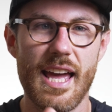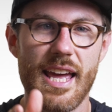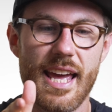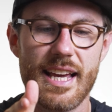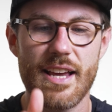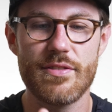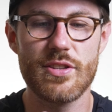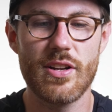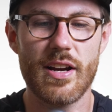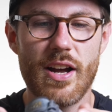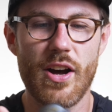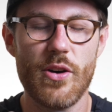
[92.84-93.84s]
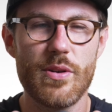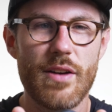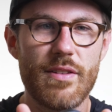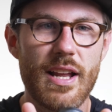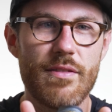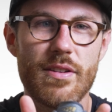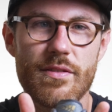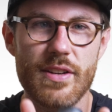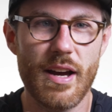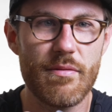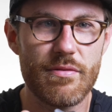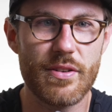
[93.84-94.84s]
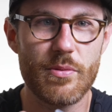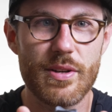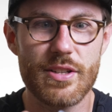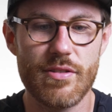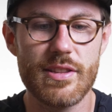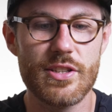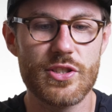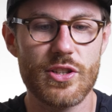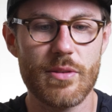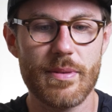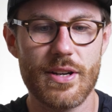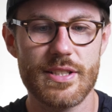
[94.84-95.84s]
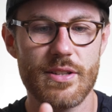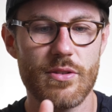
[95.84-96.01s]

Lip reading: it gives you like a whole nother level of comfort when you're in the shoe, because